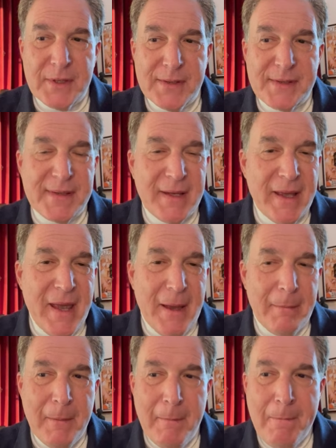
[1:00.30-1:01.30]
as
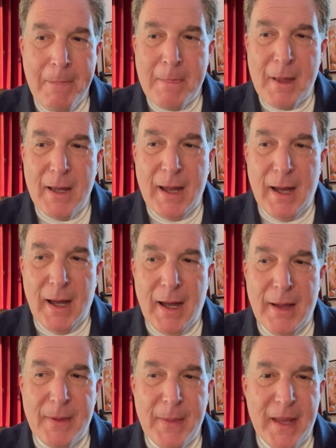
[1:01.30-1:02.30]
CM
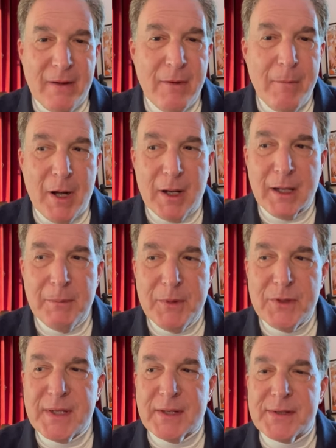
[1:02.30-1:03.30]
and the Native American
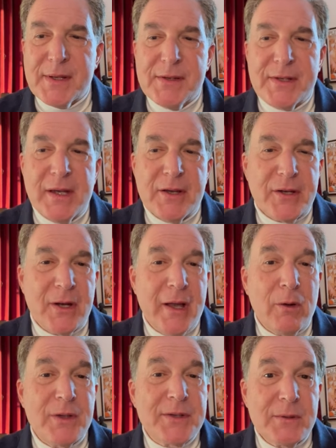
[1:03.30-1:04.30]
Music Association, I
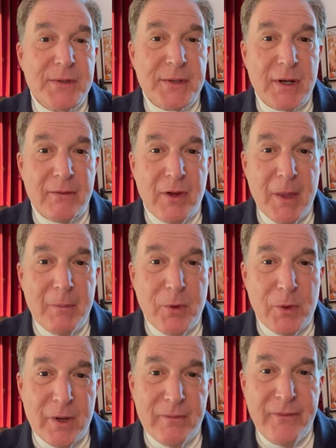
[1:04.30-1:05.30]
also serve on the
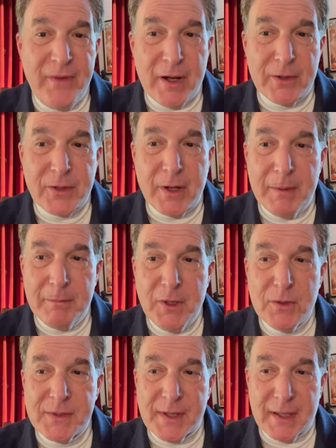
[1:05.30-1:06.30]
board of Fairtrade
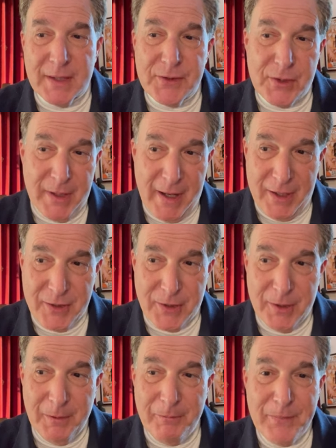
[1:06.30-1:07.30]
Music
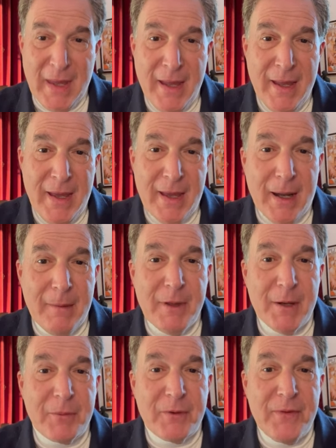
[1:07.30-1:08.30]
International. And I've
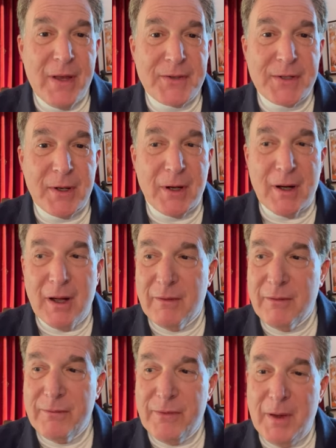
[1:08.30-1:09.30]
been a professor
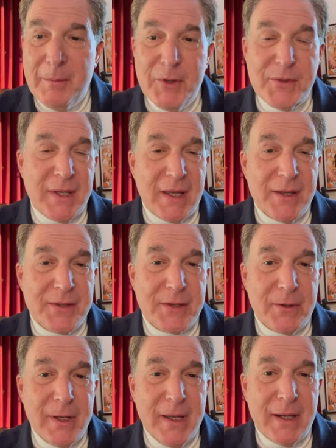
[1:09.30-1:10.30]
of music
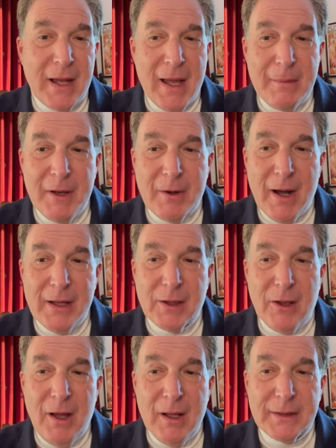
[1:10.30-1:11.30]
history and copyright
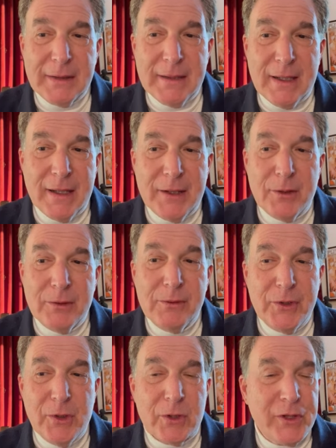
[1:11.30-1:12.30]
law at
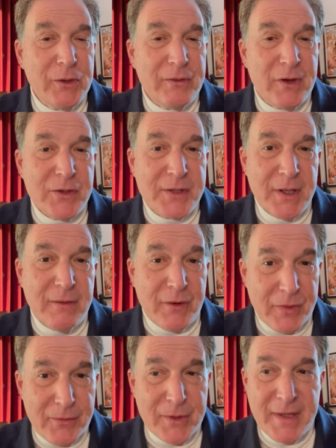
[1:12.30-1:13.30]
New York University for
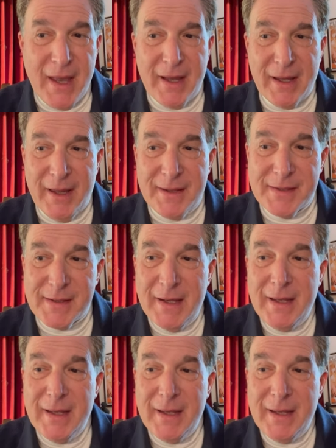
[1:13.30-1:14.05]
3 decades.